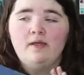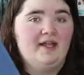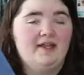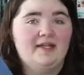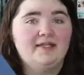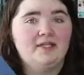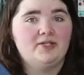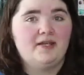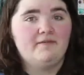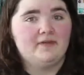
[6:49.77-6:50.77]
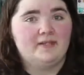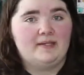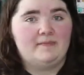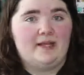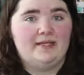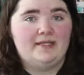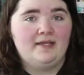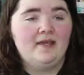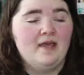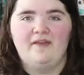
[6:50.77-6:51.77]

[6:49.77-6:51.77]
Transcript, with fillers: And that's actually it for this unboxing.